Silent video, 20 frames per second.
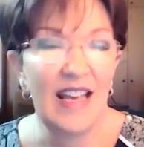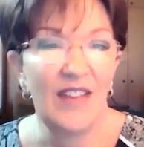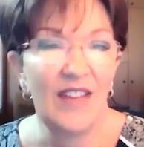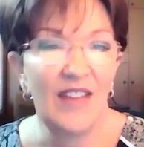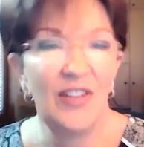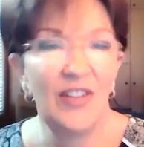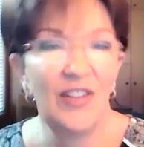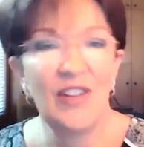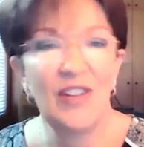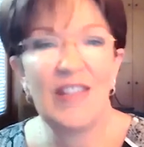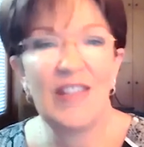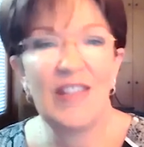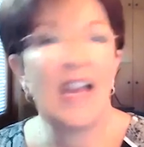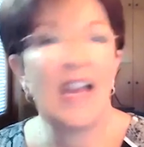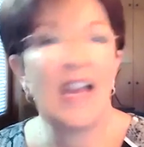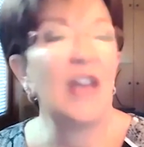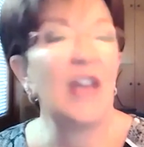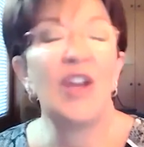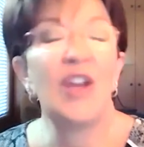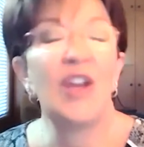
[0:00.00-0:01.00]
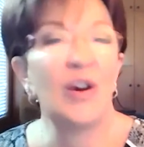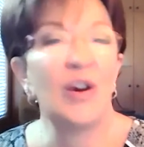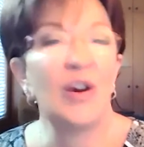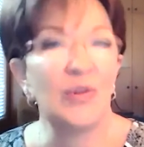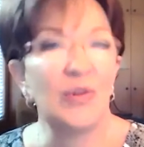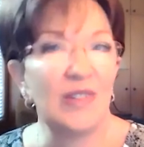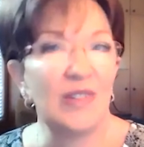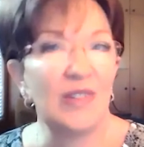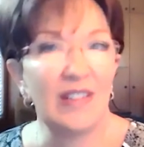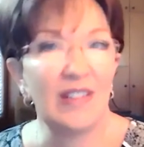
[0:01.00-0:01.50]
Fear of the
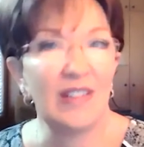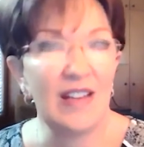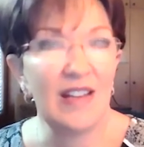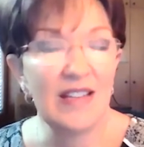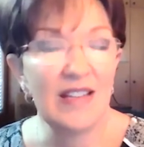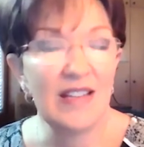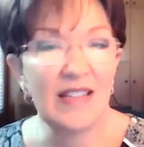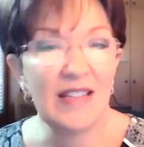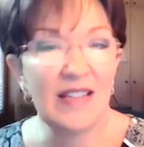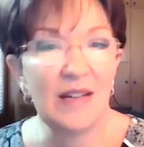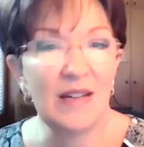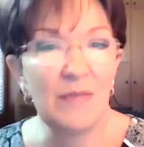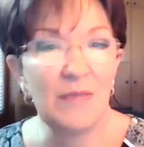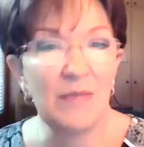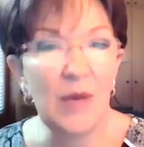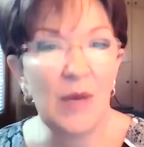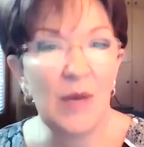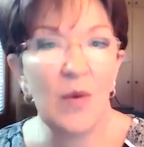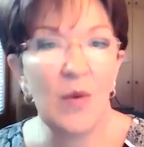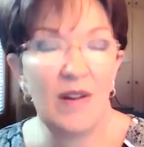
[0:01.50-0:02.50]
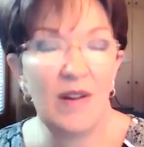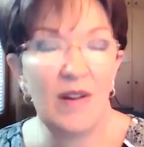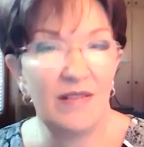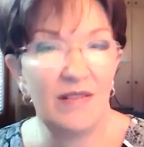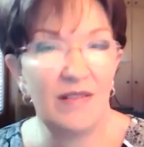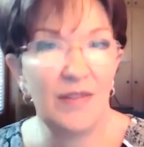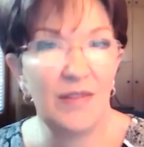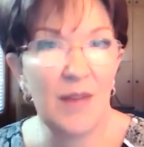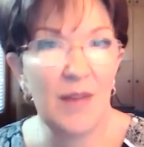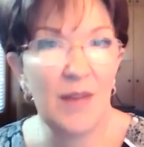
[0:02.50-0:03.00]
unknown is a big one
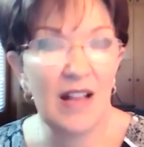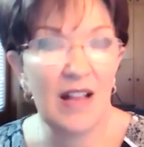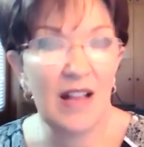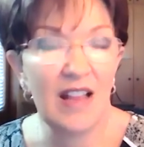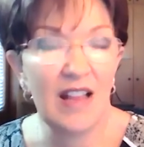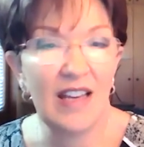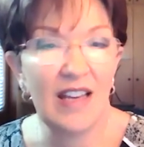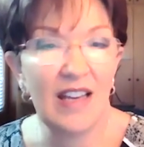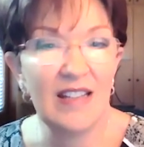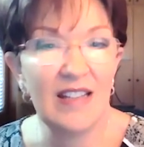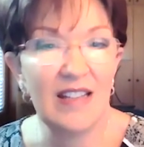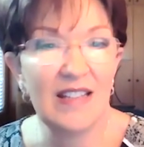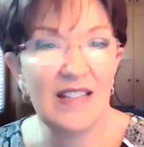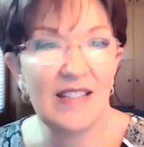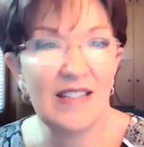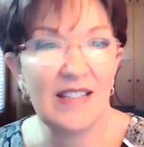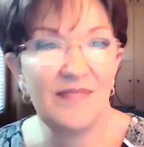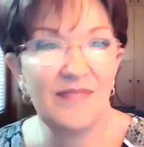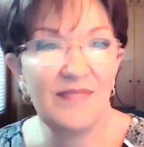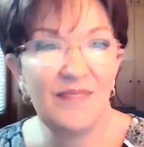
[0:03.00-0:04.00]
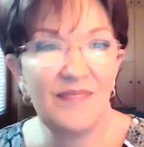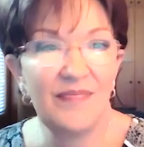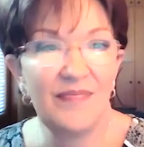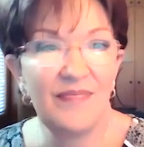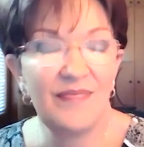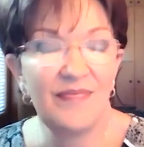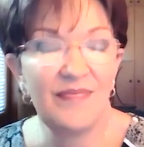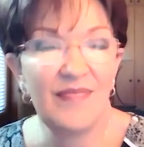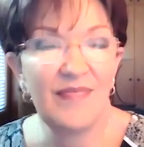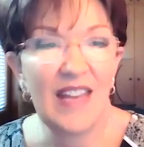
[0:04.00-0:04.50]
for my clients.
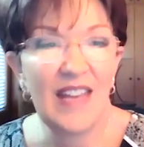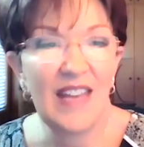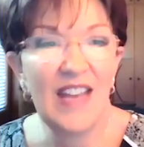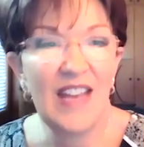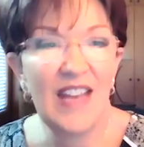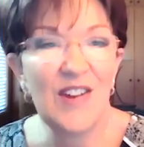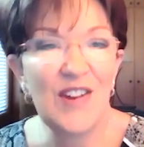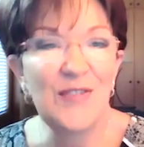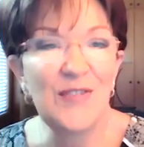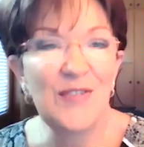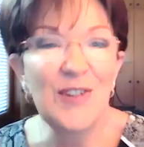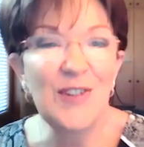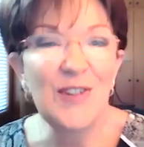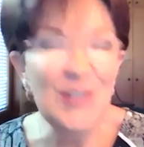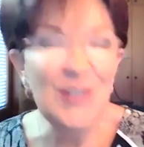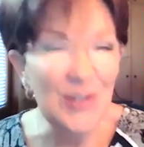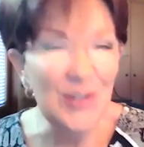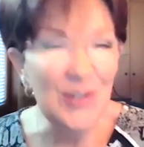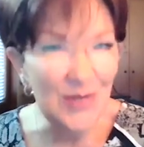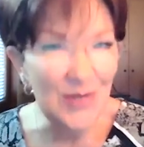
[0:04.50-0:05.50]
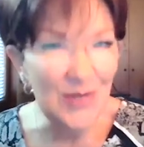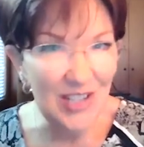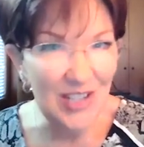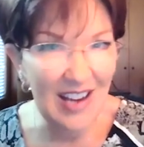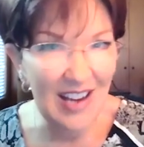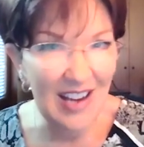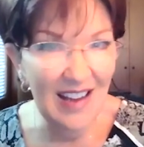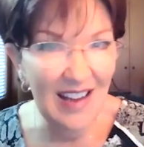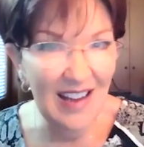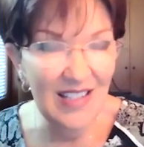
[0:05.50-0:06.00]
In our first 2
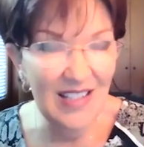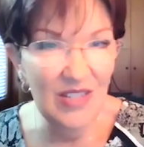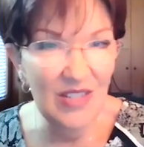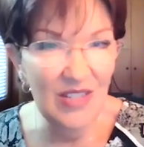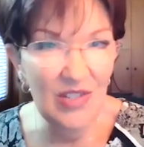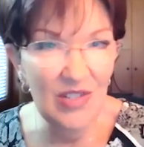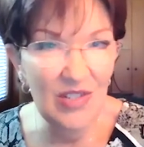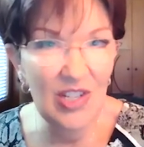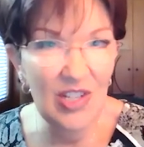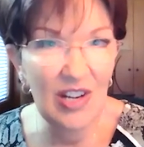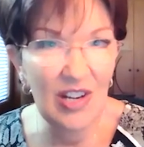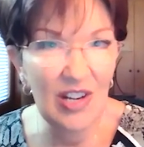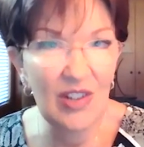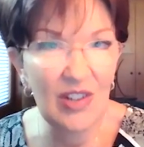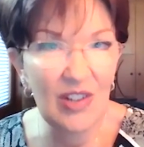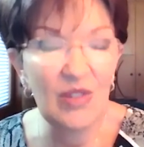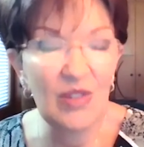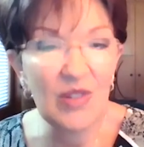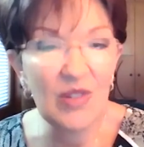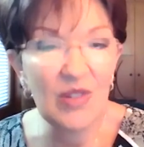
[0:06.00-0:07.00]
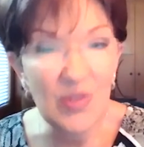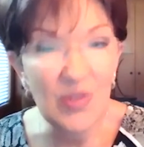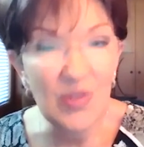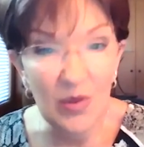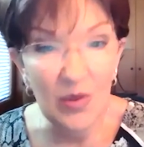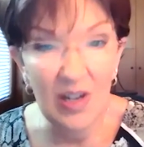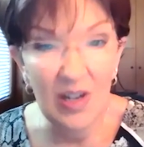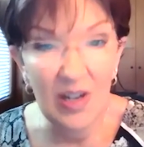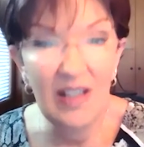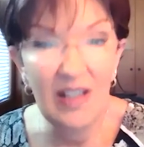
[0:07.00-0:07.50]
chats, you shared your
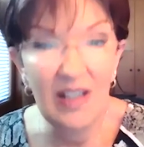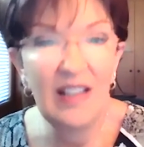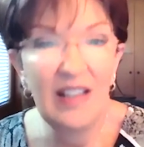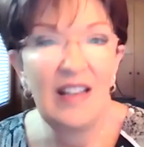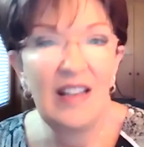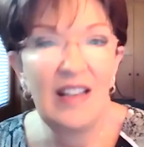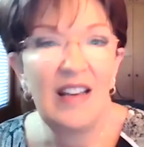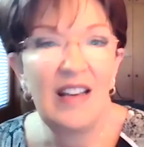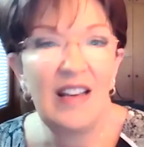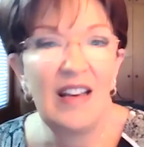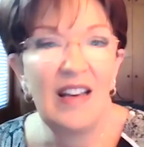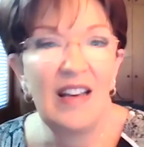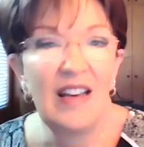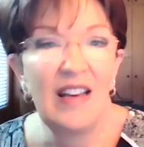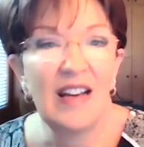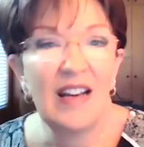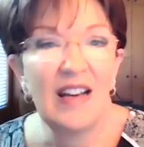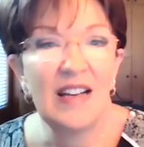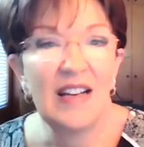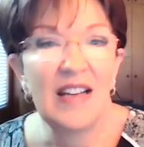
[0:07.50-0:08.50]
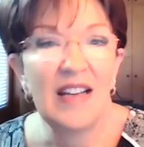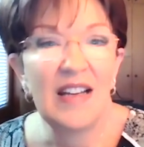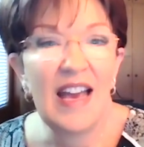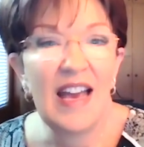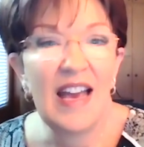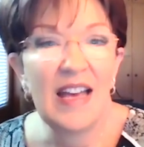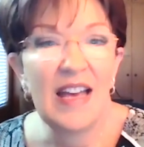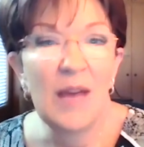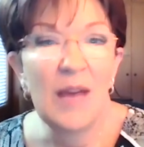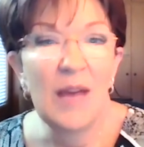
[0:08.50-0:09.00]
story
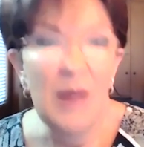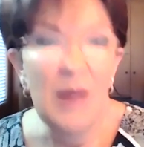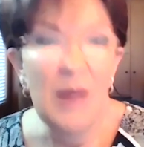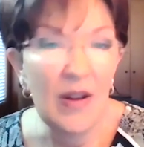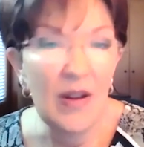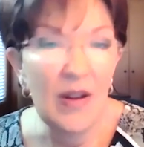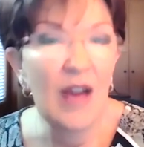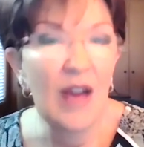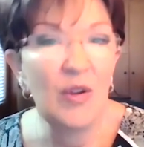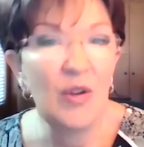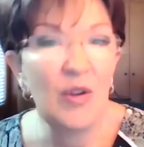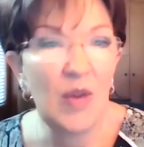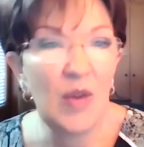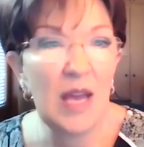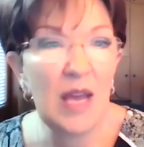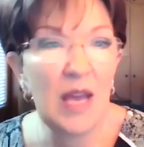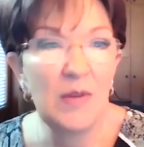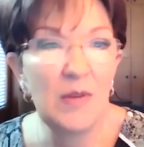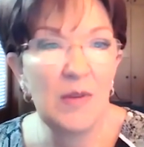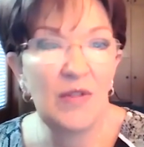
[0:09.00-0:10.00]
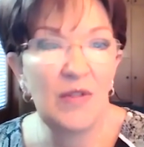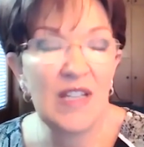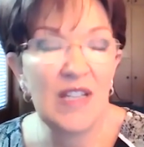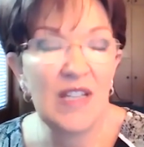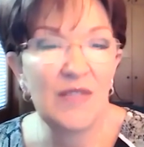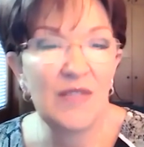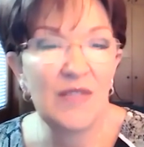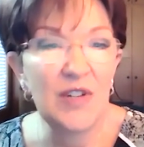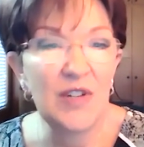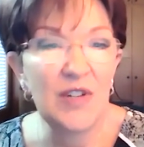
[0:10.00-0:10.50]
about how you came to face fear